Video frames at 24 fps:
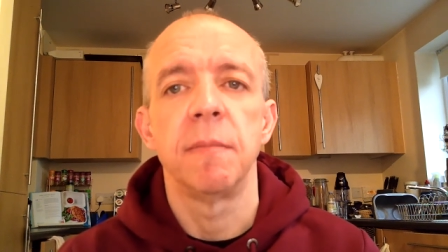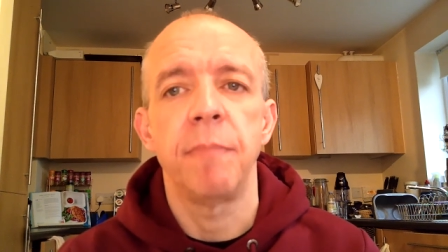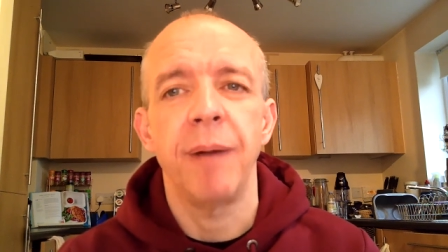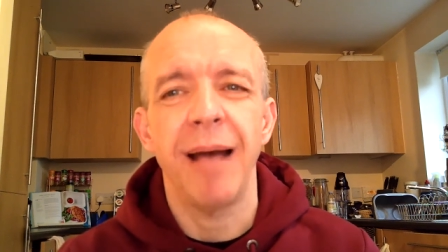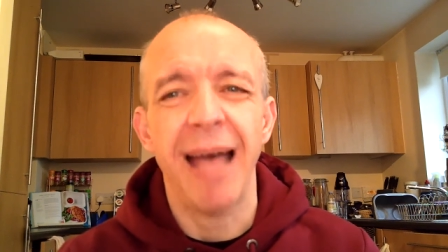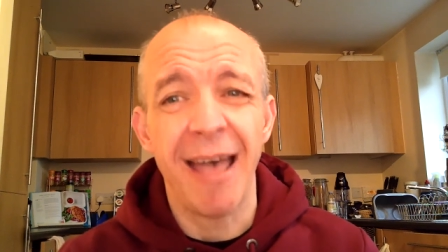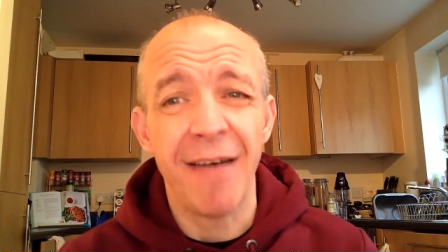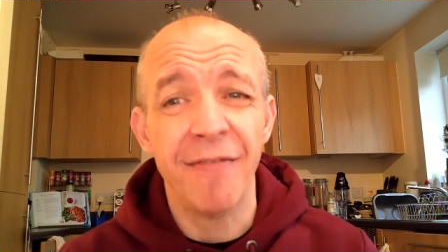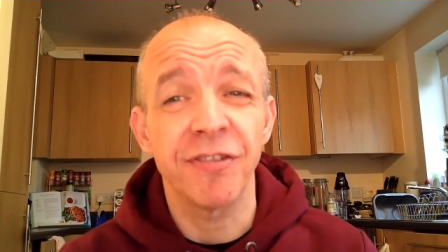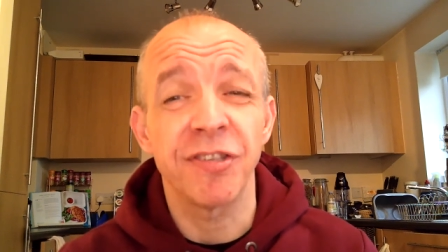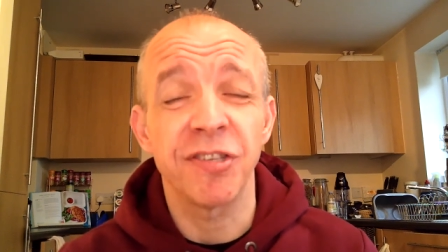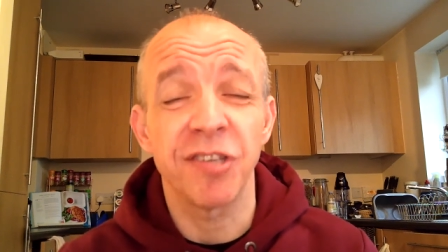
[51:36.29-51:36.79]

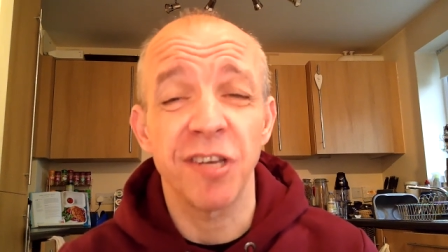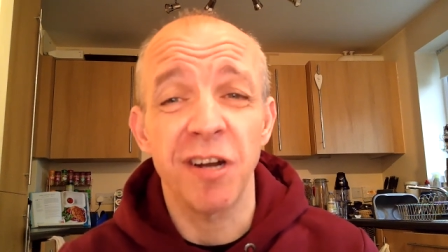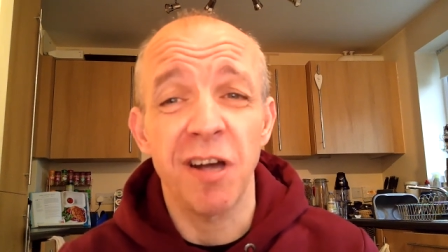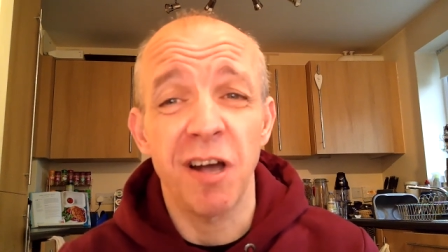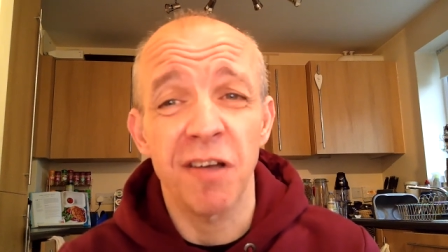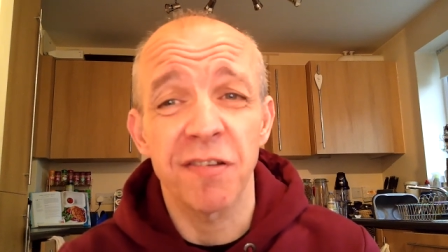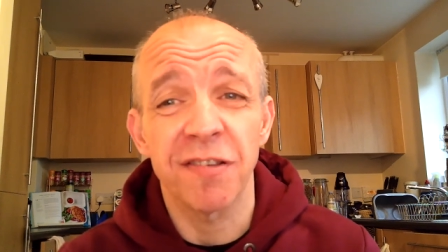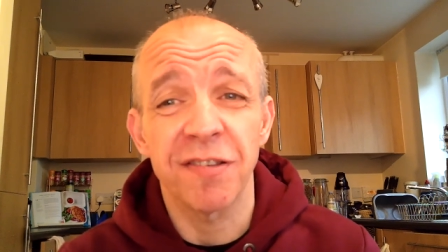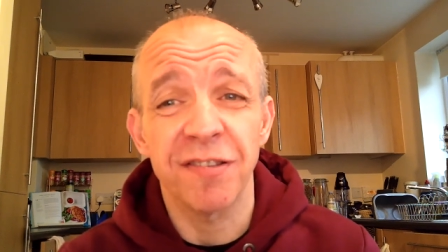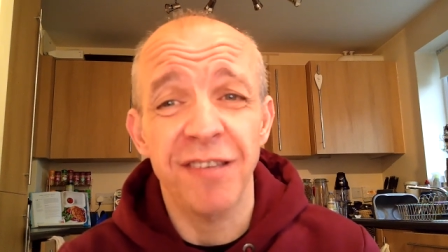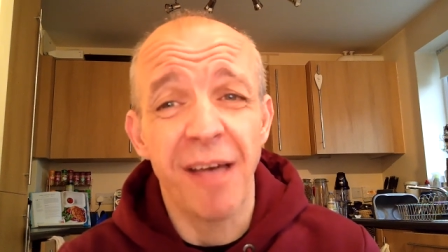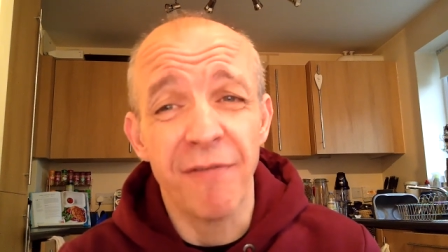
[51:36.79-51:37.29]
But Everton
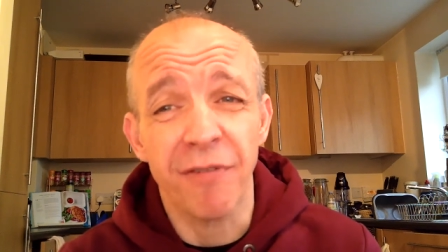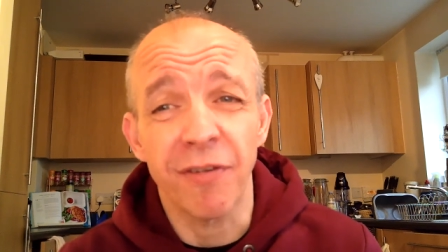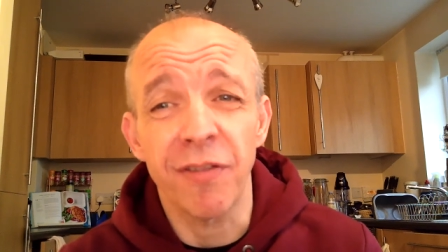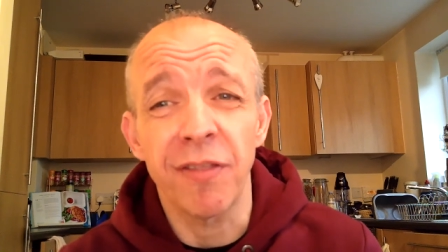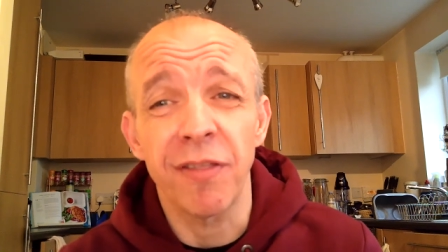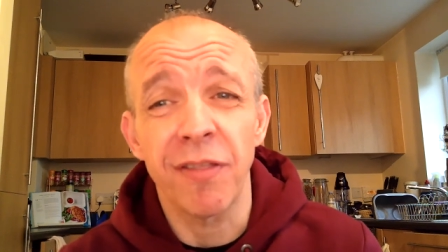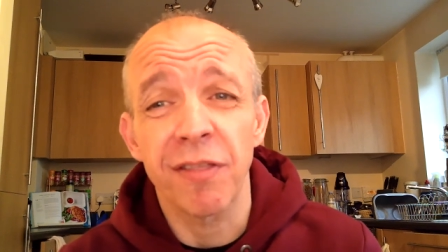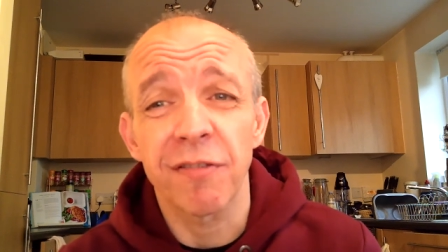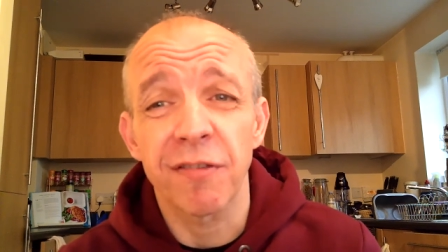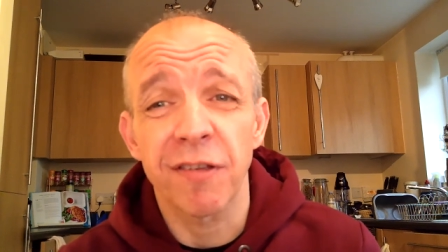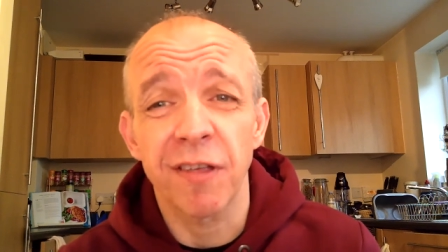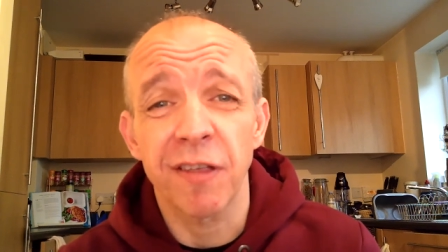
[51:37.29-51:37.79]
are
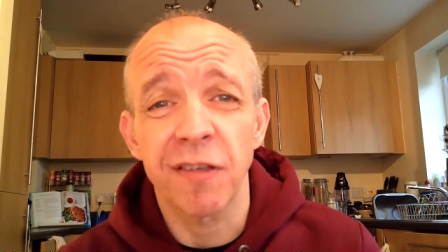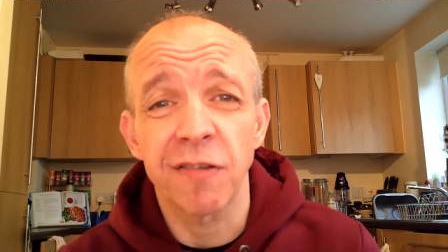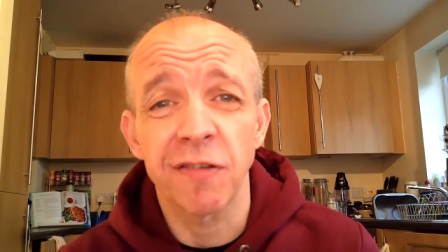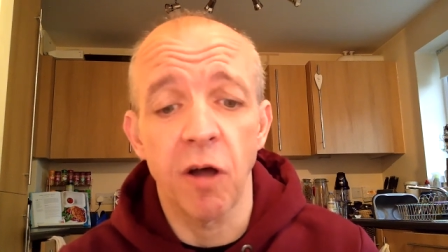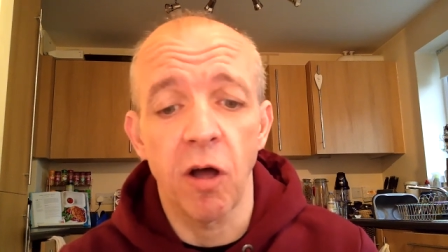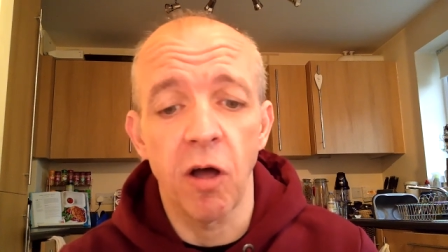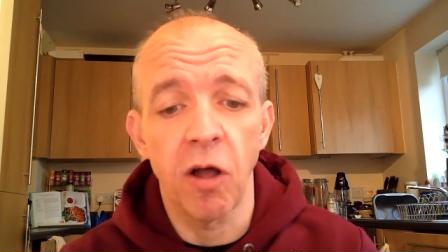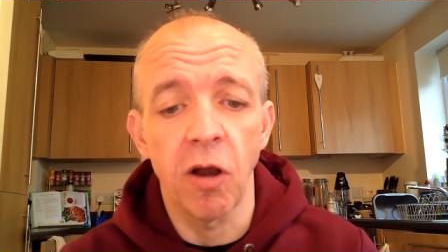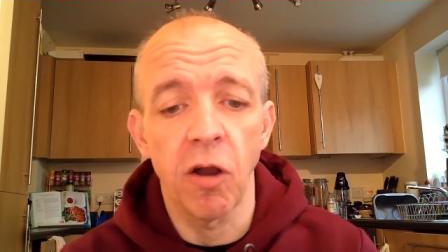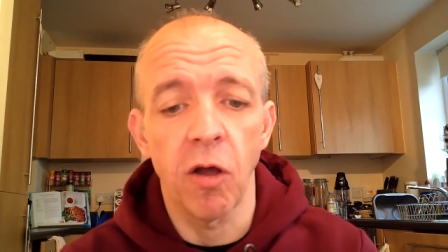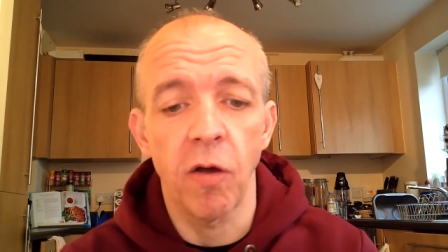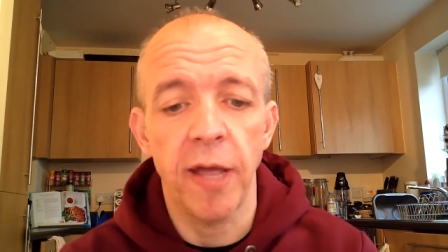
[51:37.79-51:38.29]
seventh, so there's
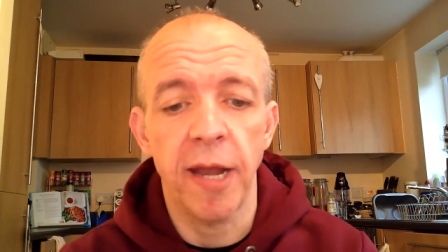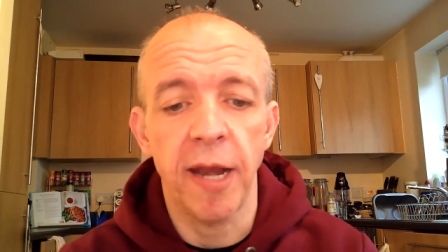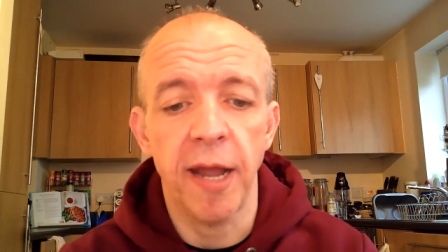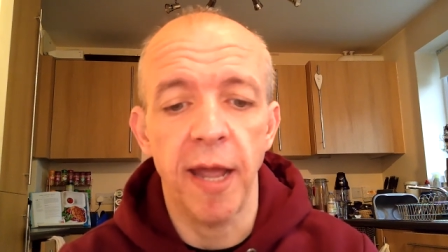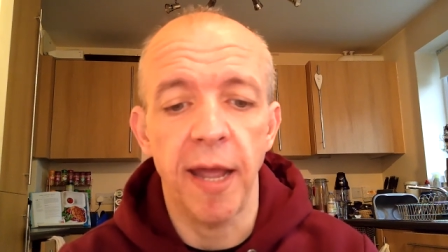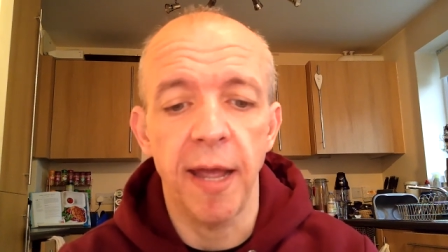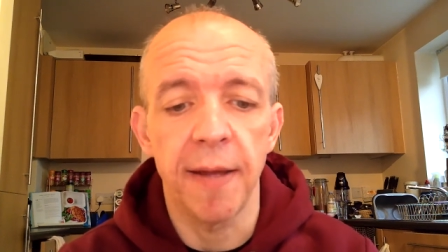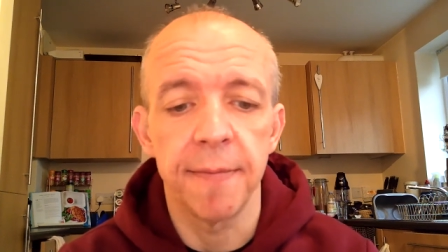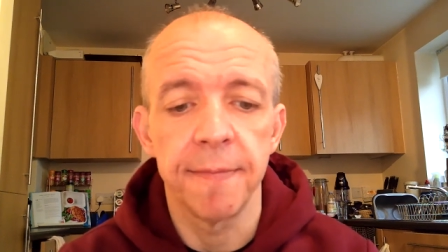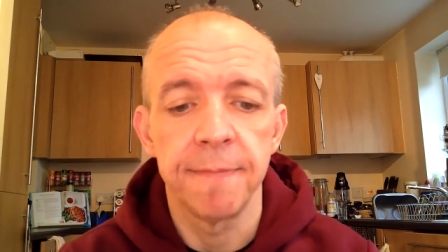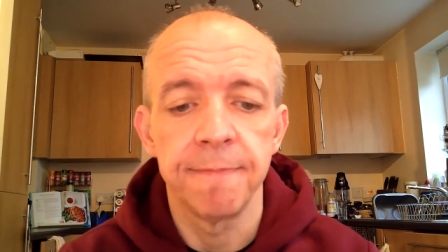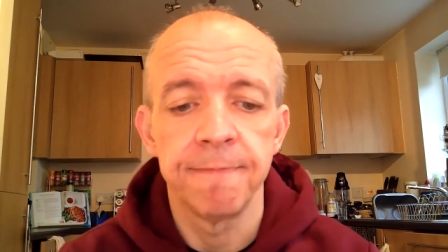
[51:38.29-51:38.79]
not a lot in
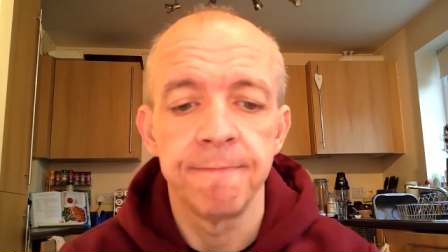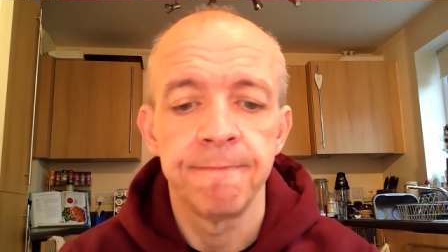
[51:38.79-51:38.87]
it.